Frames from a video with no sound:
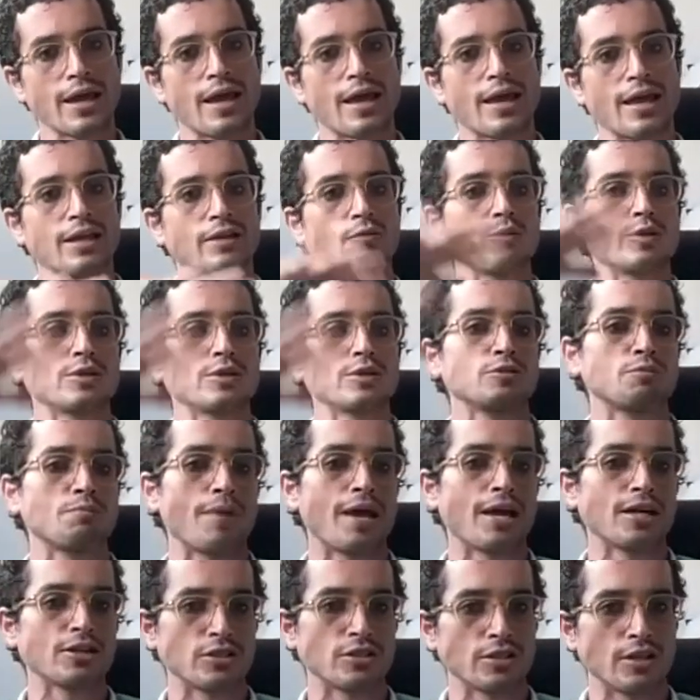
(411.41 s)
hand was
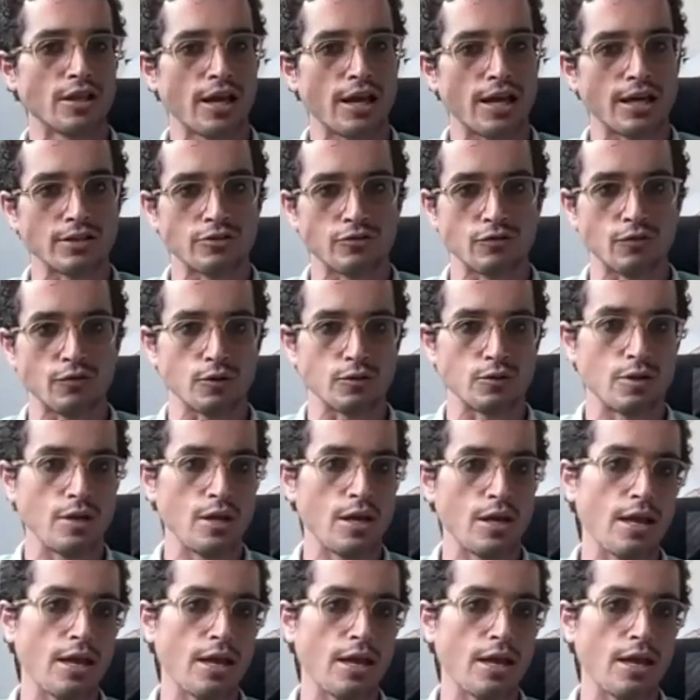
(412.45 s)
in the asphalt